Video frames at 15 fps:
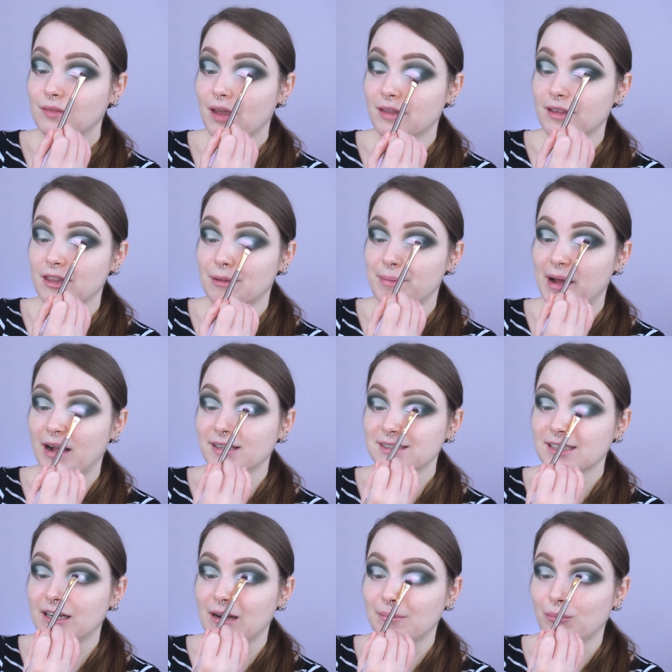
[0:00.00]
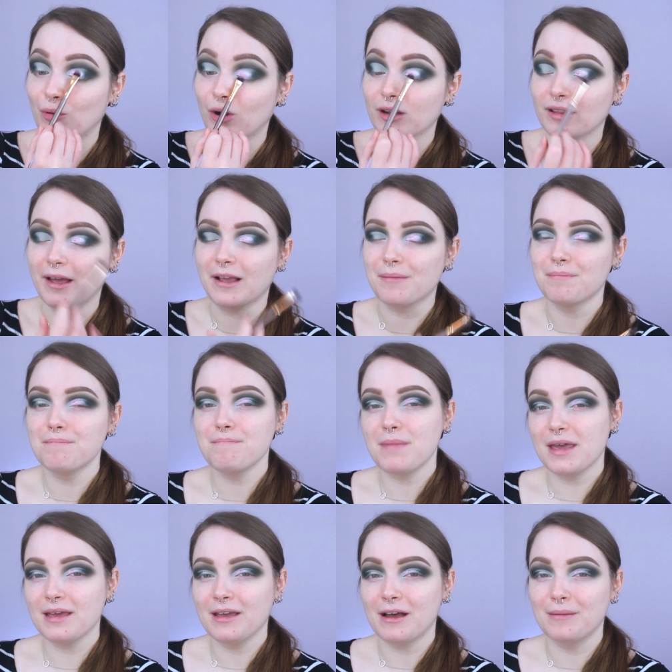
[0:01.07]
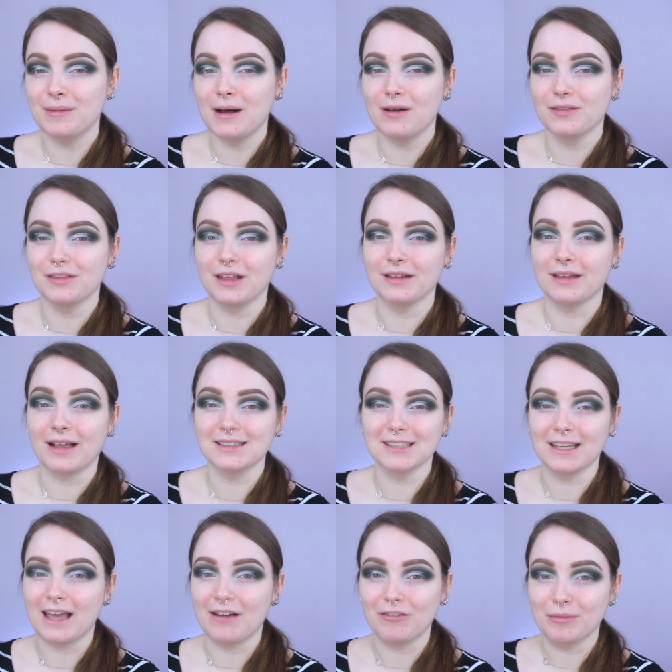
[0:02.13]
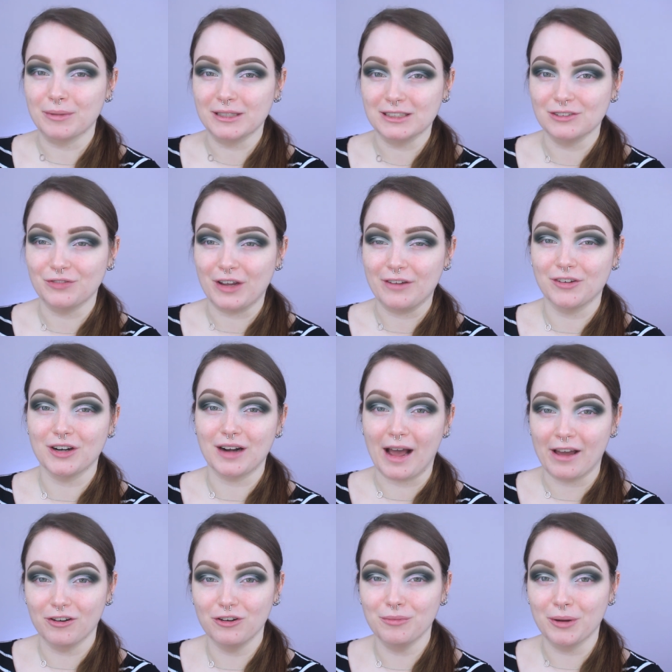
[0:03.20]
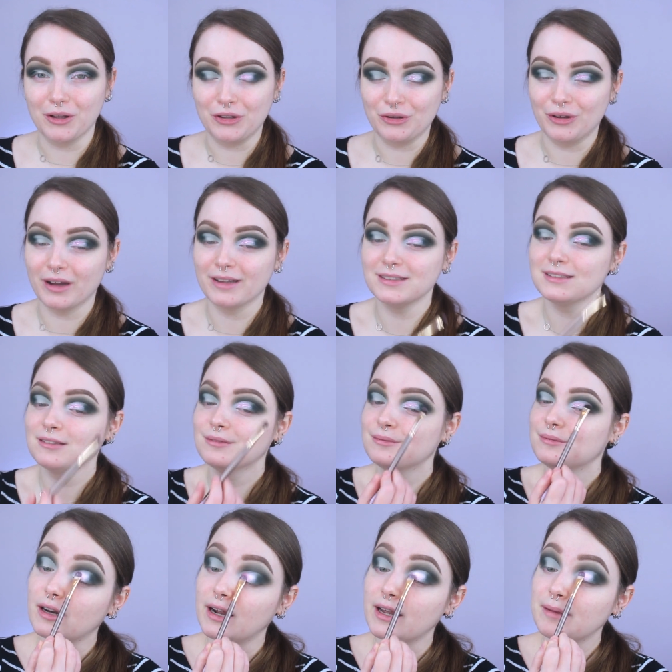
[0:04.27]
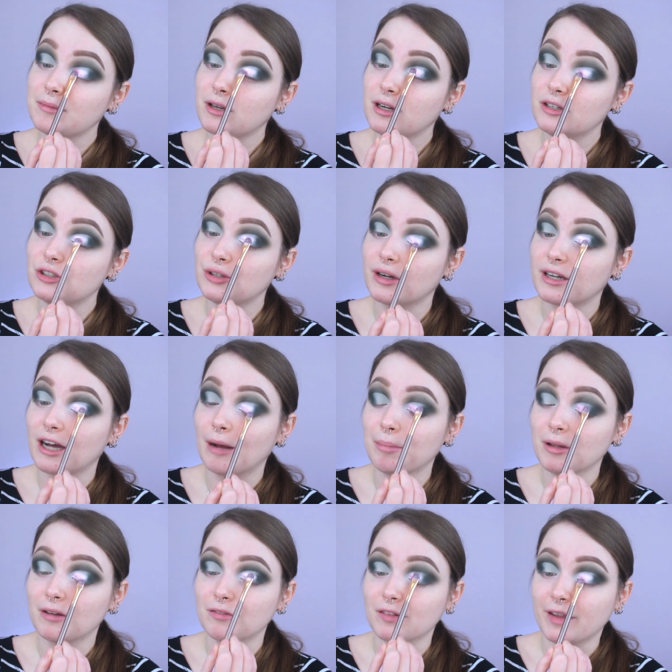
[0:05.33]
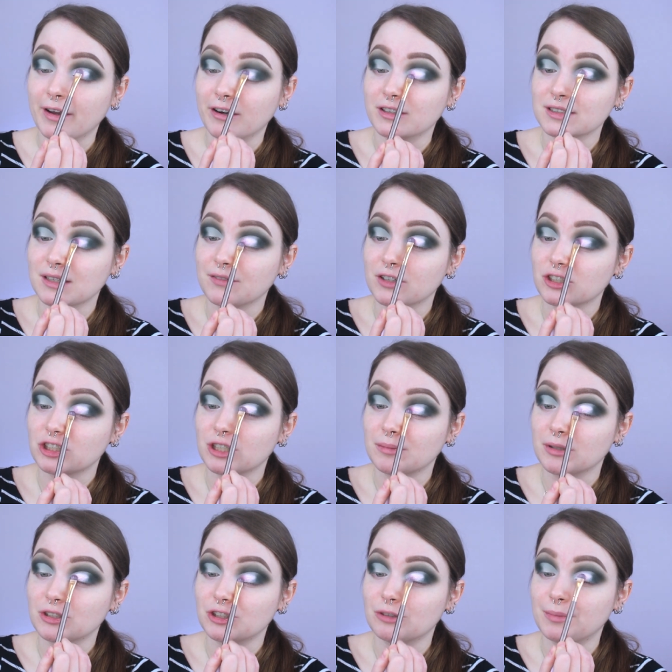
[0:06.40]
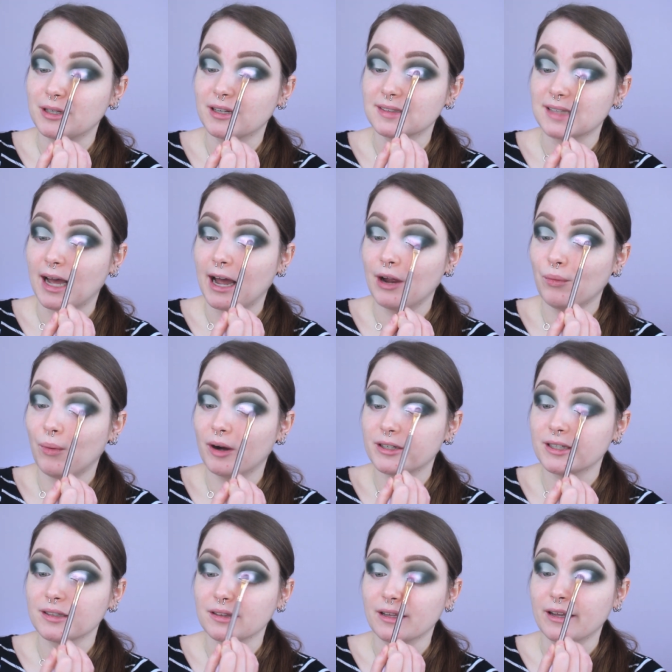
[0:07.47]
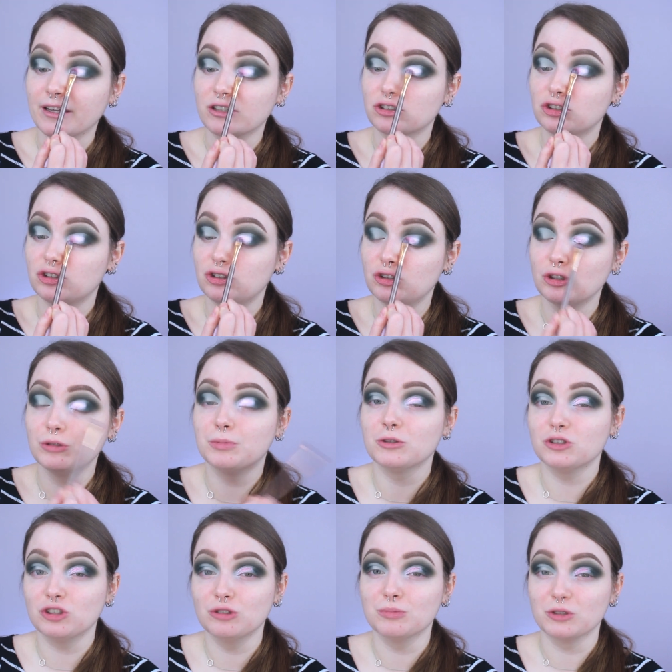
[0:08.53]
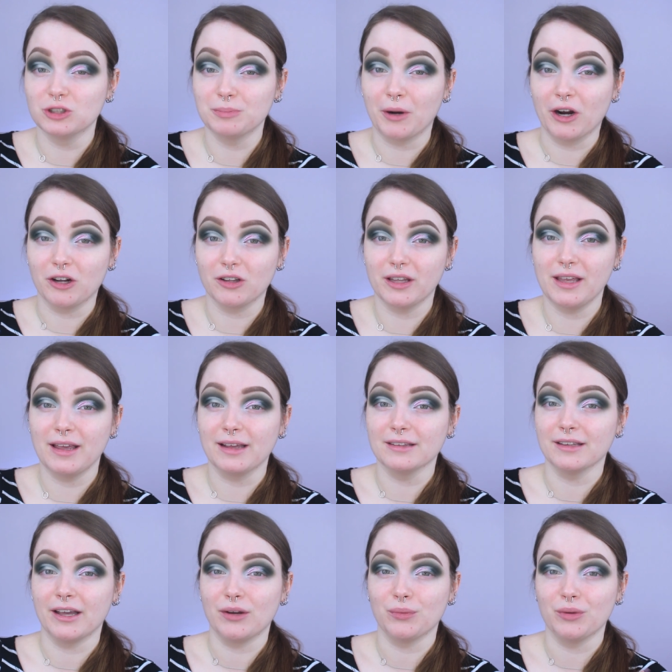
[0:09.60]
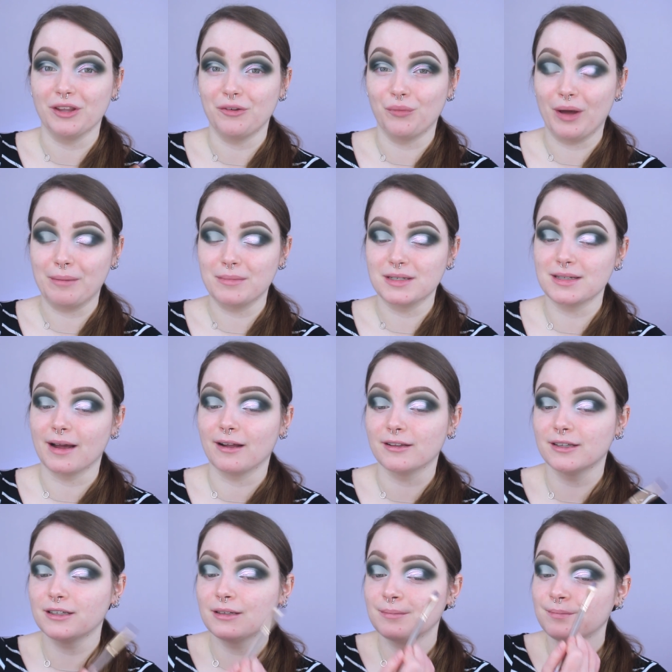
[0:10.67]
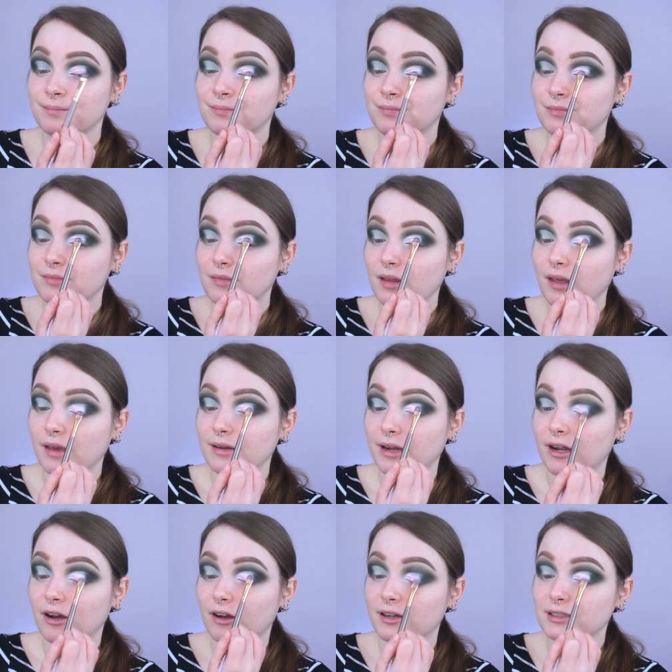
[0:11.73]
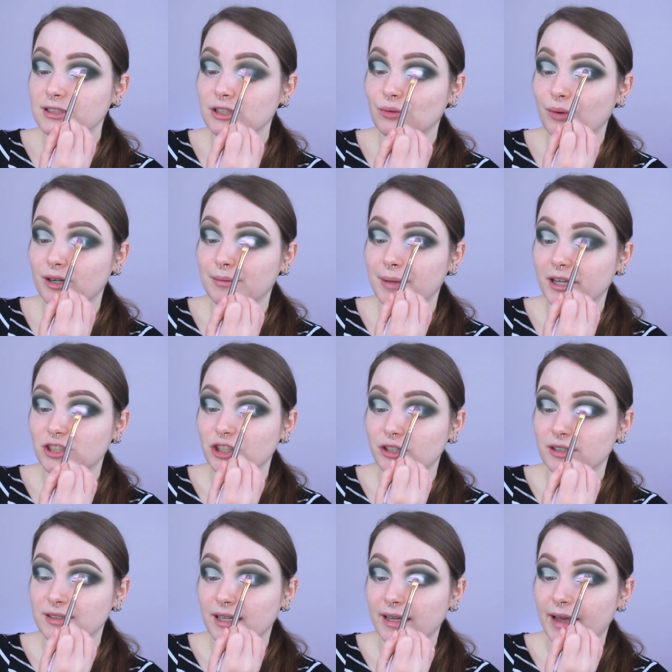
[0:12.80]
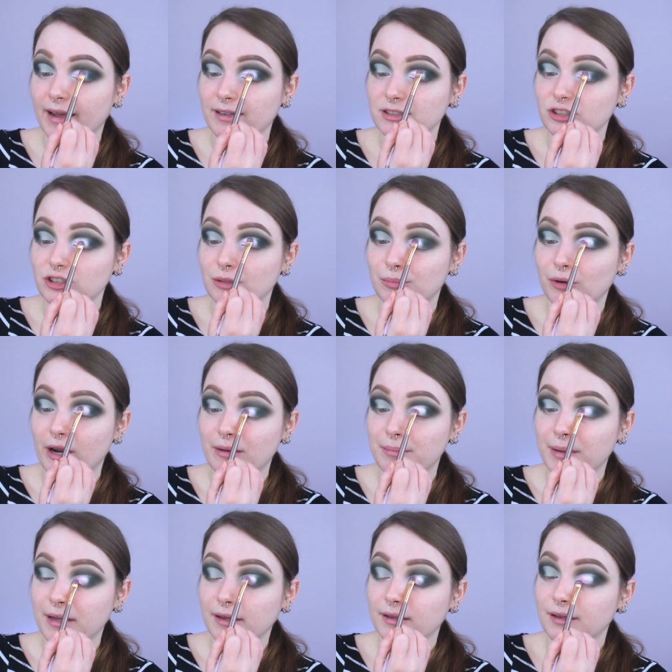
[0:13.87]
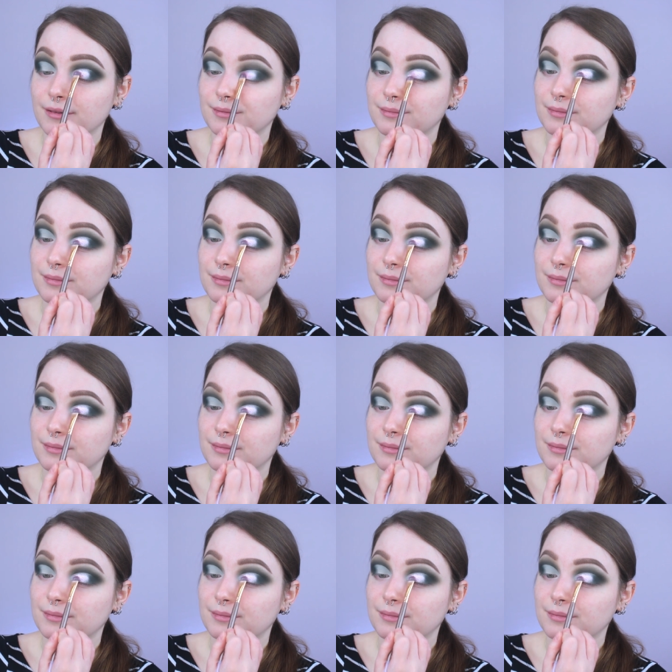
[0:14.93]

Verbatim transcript: And then the palettes that I'm more like meh about, then that's like everybody's favorite. I don't know about you guys. And I am gonna do a couple of layers of this shimmer too, because I want it like super, super sparkly and like really wet metallic. And I also want to make sure it's like extra bright pink.